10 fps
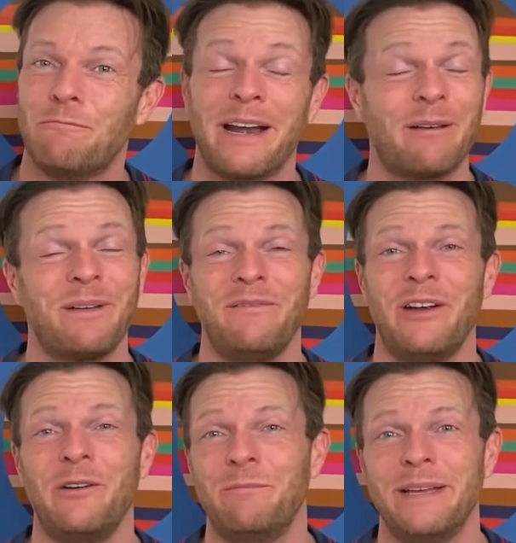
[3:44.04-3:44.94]
But I've been
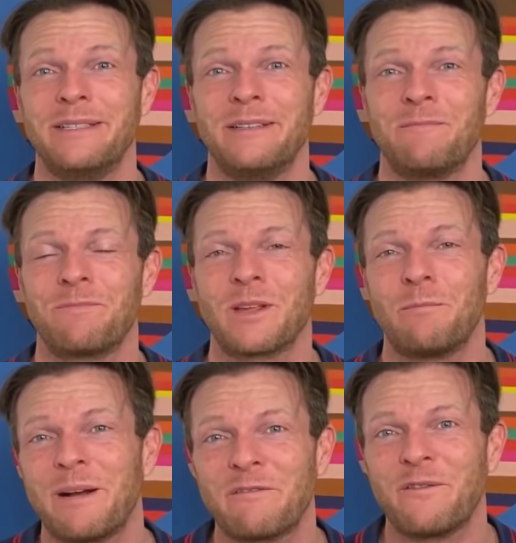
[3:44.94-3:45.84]
very busy.
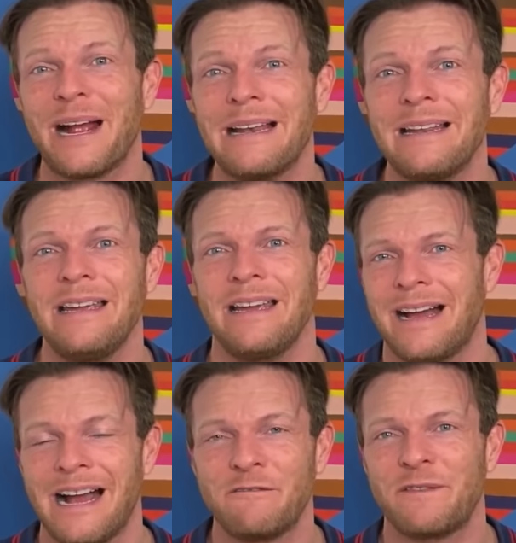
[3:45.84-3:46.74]
But finally,
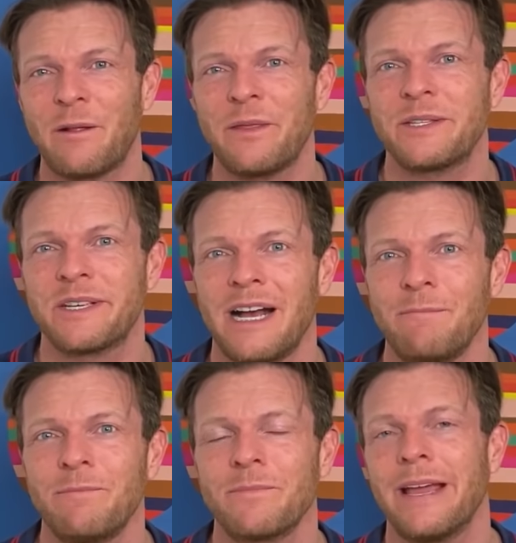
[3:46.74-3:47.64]
I found the
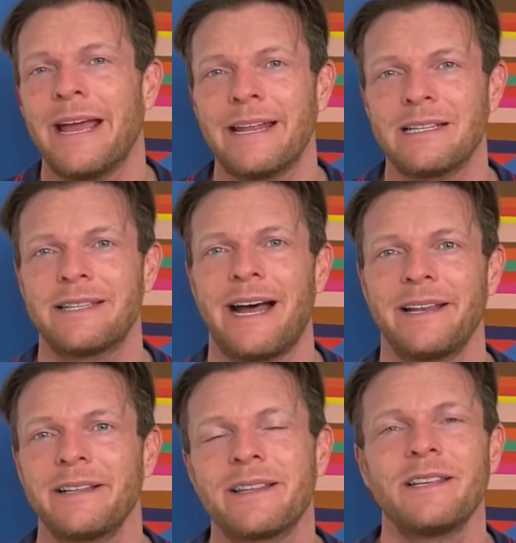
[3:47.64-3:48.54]
time and I
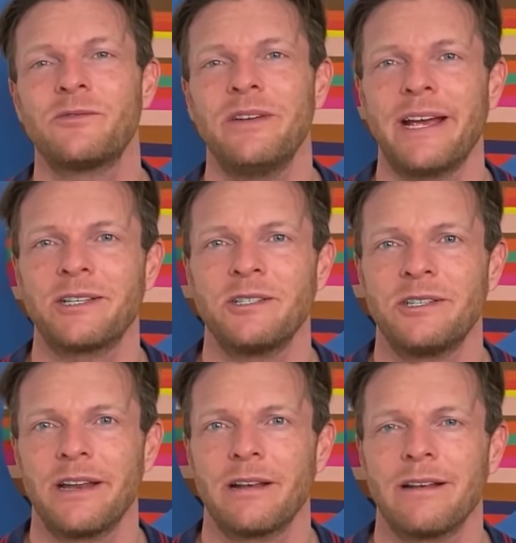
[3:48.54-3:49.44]
started this reaction
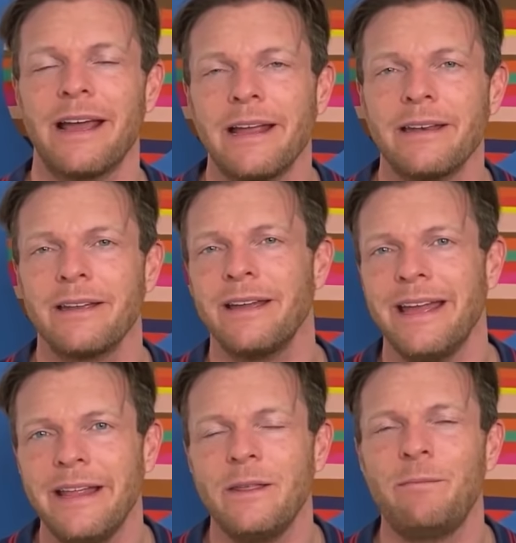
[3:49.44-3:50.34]
channel. And
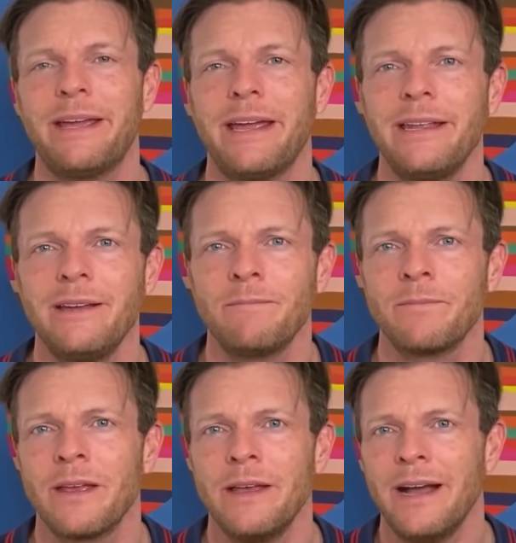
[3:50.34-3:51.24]
in the beginning,
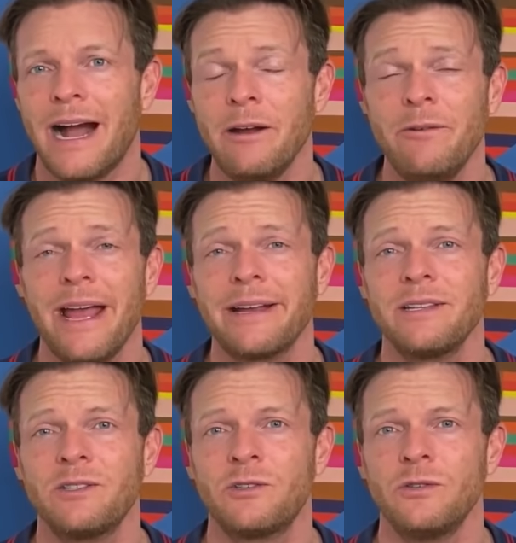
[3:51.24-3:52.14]
I
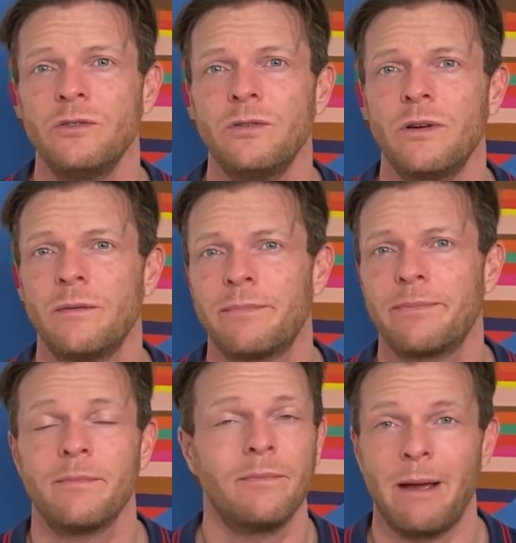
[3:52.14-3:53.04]
reacted to
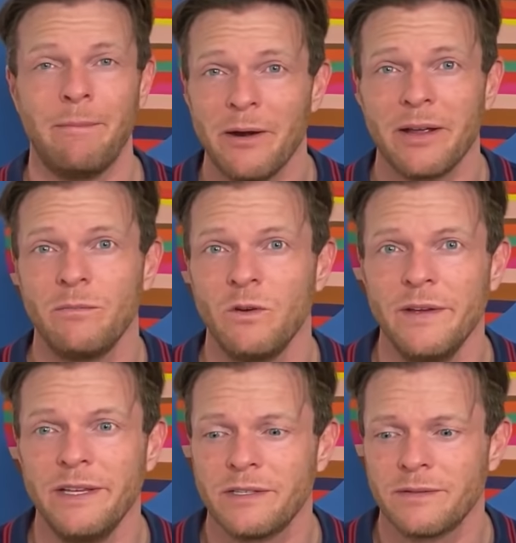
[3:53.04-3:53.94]
American
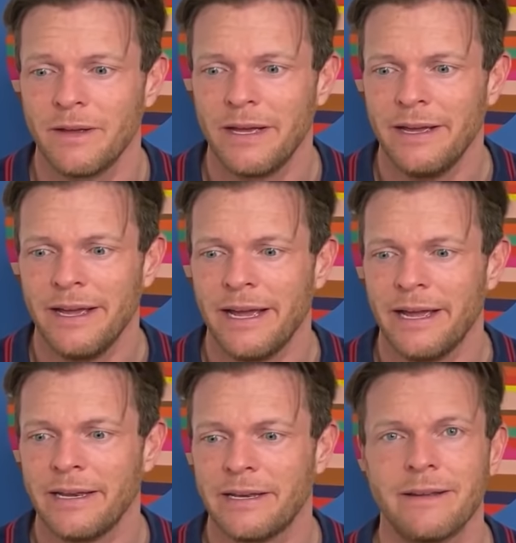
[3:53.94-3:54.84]
movies
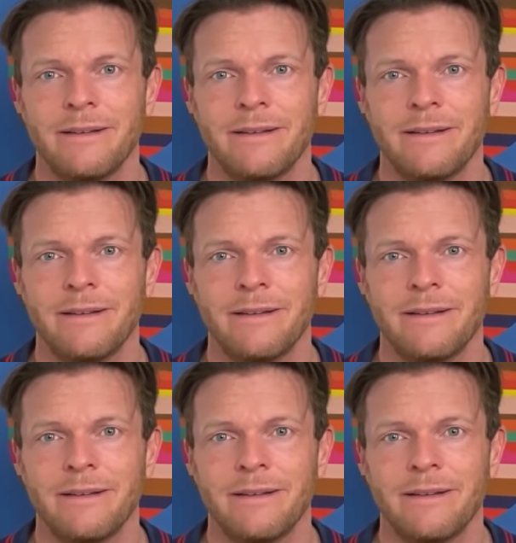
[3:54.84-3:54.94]
and